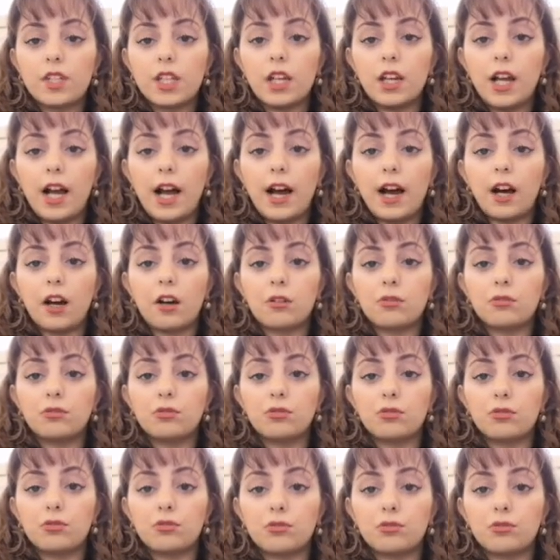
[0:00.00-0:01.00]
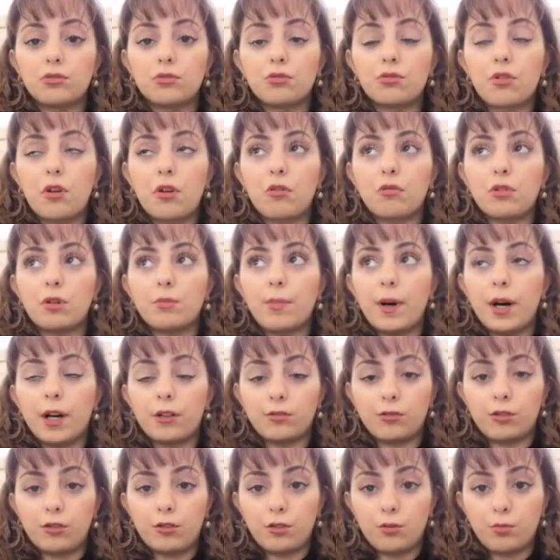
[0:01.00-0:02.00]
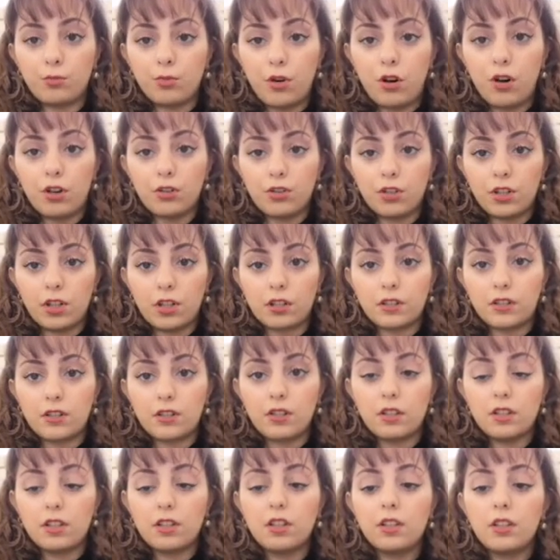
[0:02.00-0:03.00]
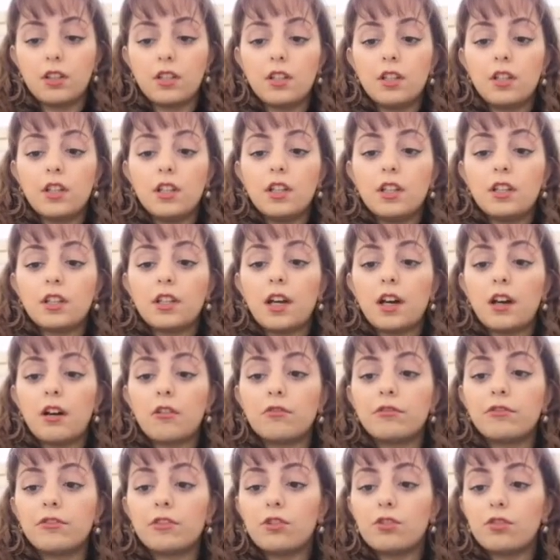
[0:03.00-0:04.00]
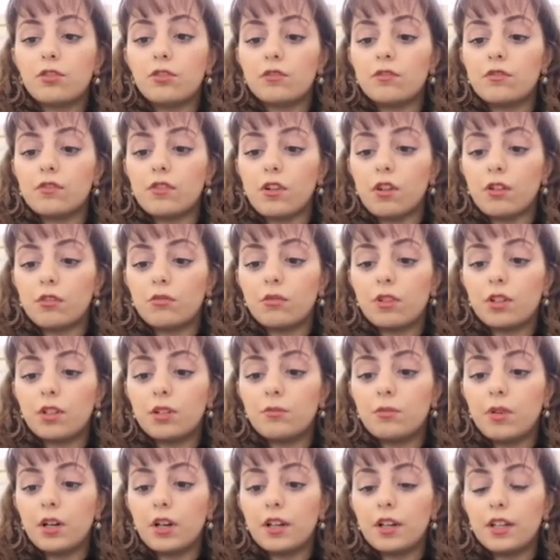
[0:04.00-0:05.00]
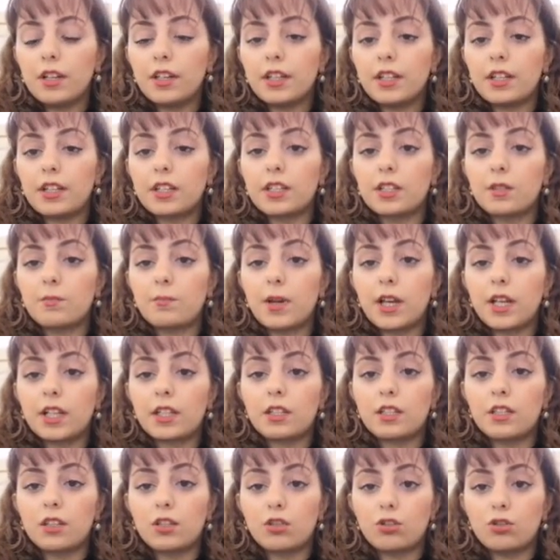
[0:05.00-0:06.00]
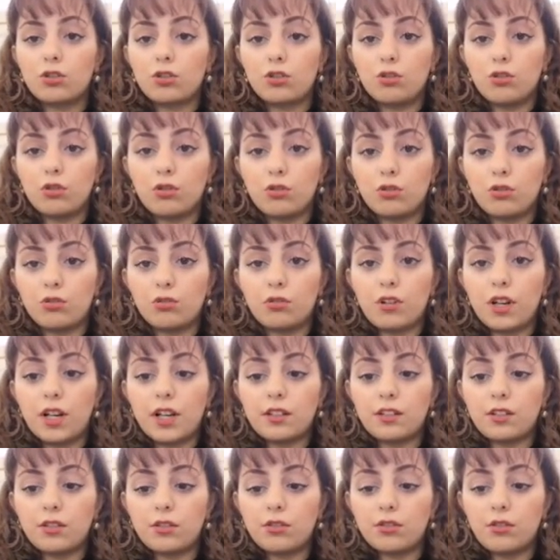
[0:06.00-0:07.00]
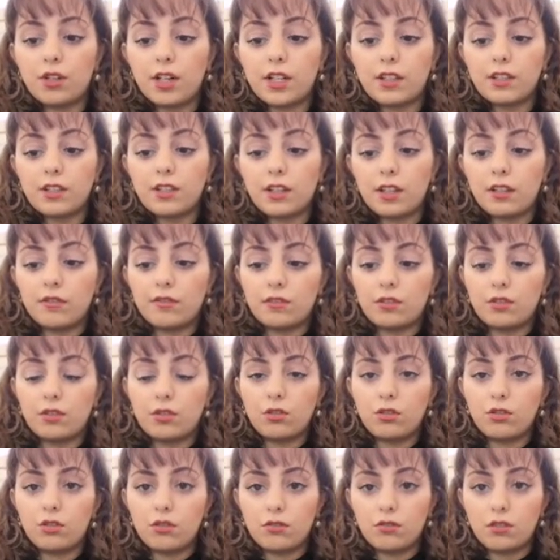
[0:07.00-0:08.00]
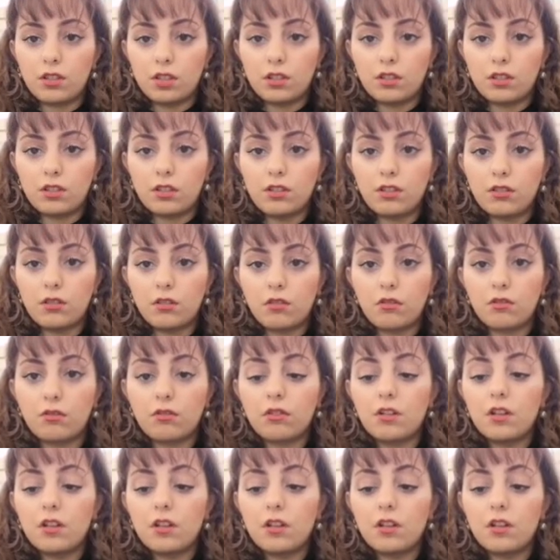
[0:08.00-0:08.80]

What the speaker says: how to go about this project. Now, first of all, what am I expected to do as a grade 7 student? So,